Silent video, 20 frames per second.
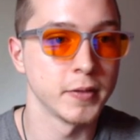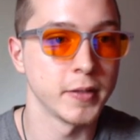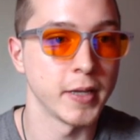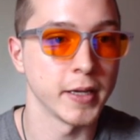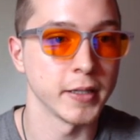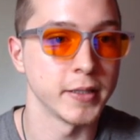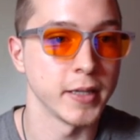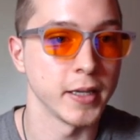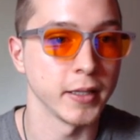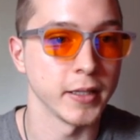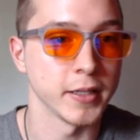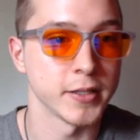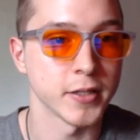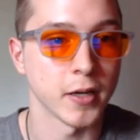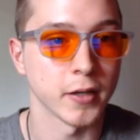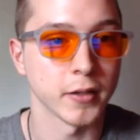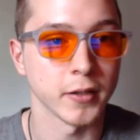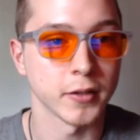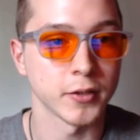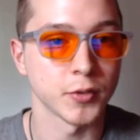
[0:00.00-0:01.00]
Take a daily
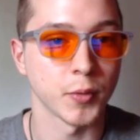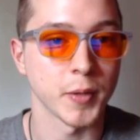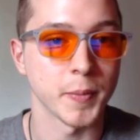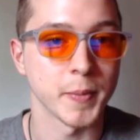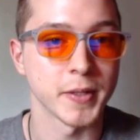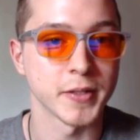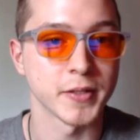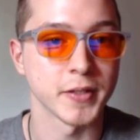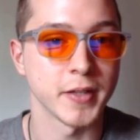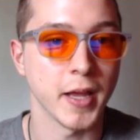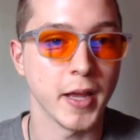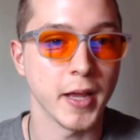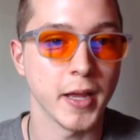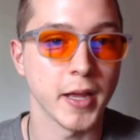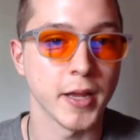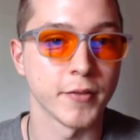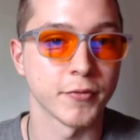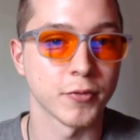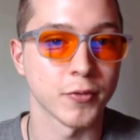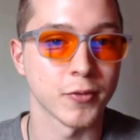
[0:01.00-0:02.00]
sauna, 20 minutes a day,
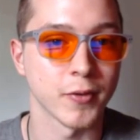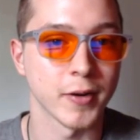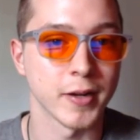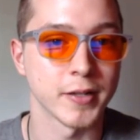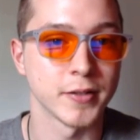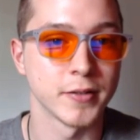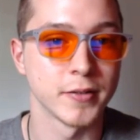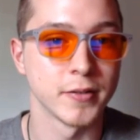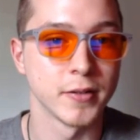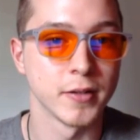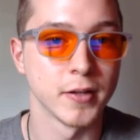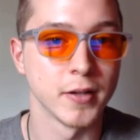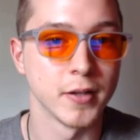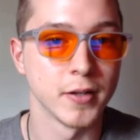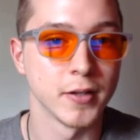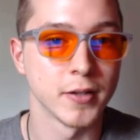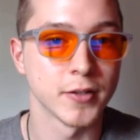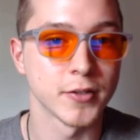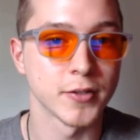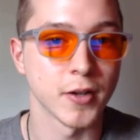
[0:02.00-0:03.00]
infrared
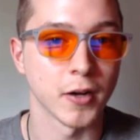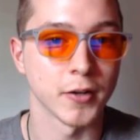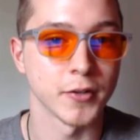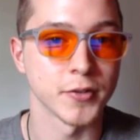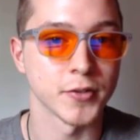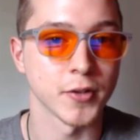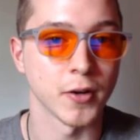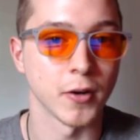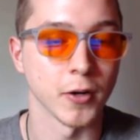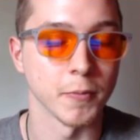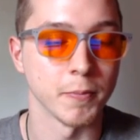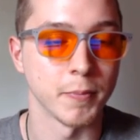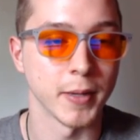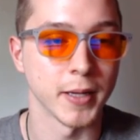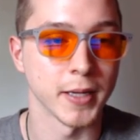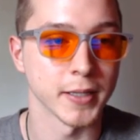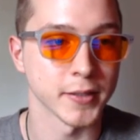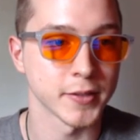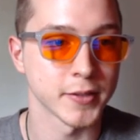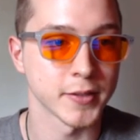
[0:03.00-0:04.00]
saunas are
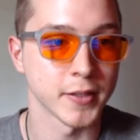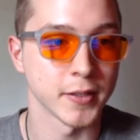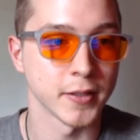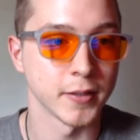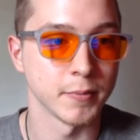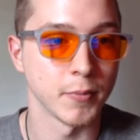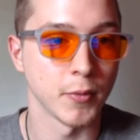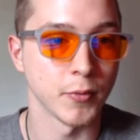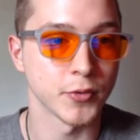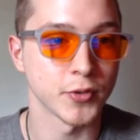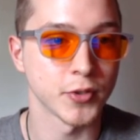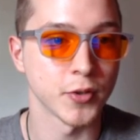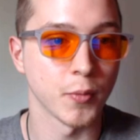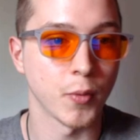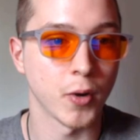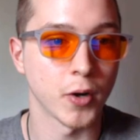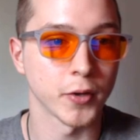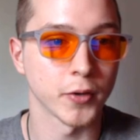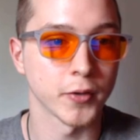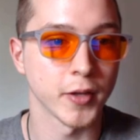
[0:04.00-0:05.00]
best. Most of the
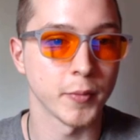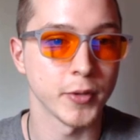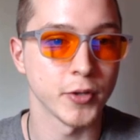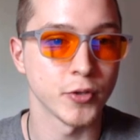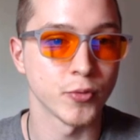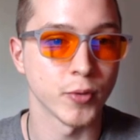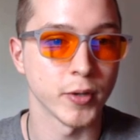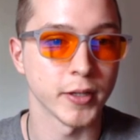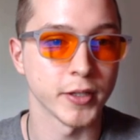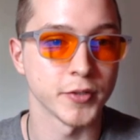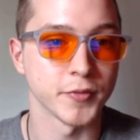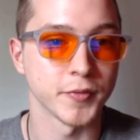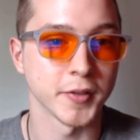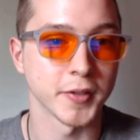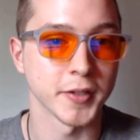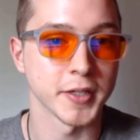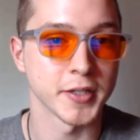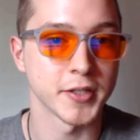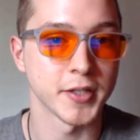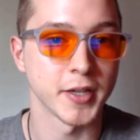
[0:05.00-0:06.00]
water that we drink is
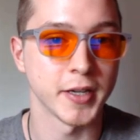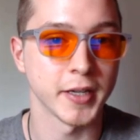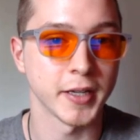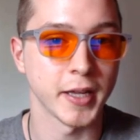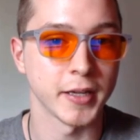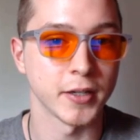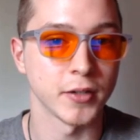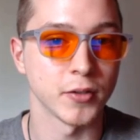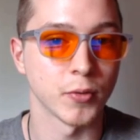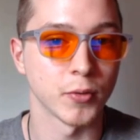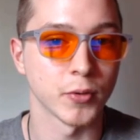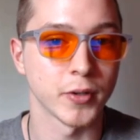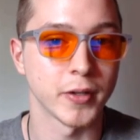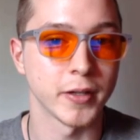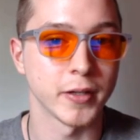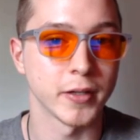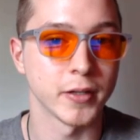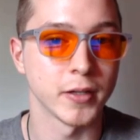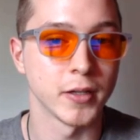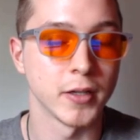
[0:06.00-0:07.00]
very acidic and in order
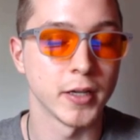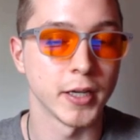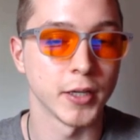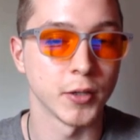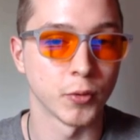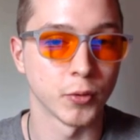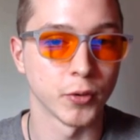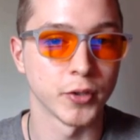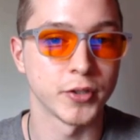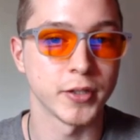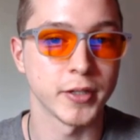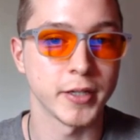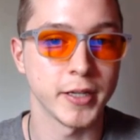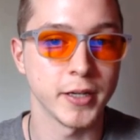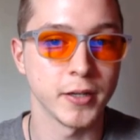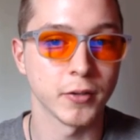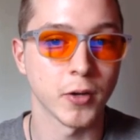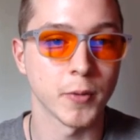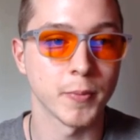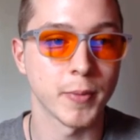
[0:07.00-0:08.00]
to, in order to
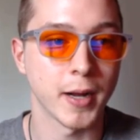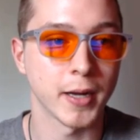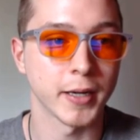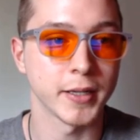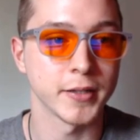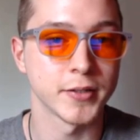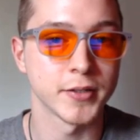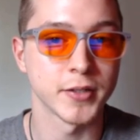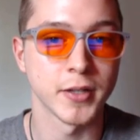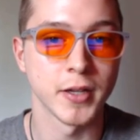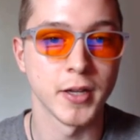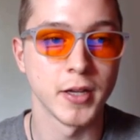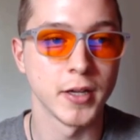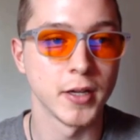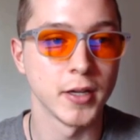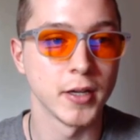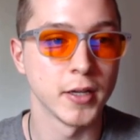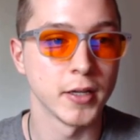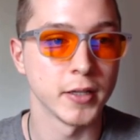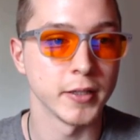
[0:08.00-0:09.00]
heal our bodies
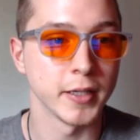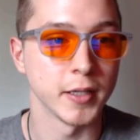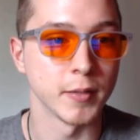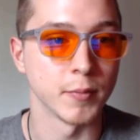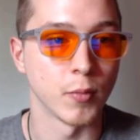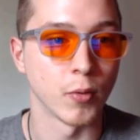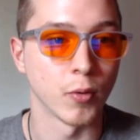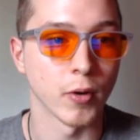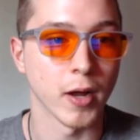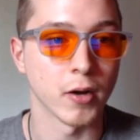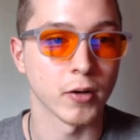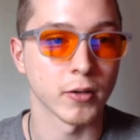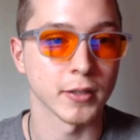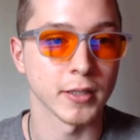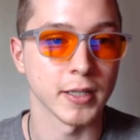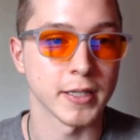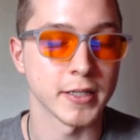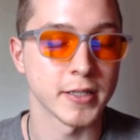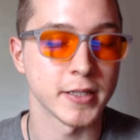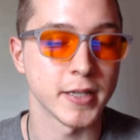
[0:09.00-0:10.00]
need a more
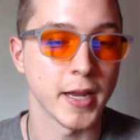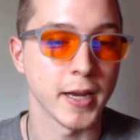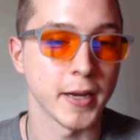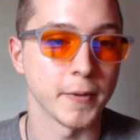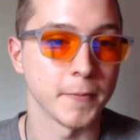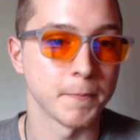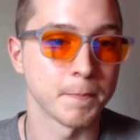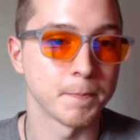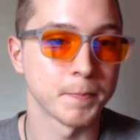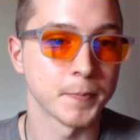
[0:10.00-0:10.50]
alkaline state.